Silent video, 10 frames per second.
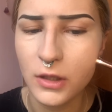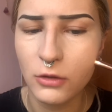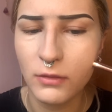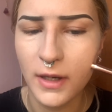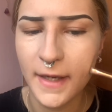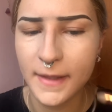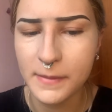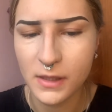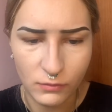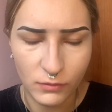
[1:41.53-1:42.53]

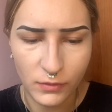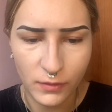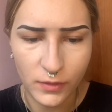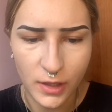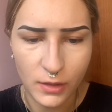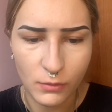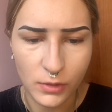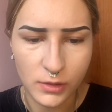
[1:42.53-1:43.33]
crimes with a view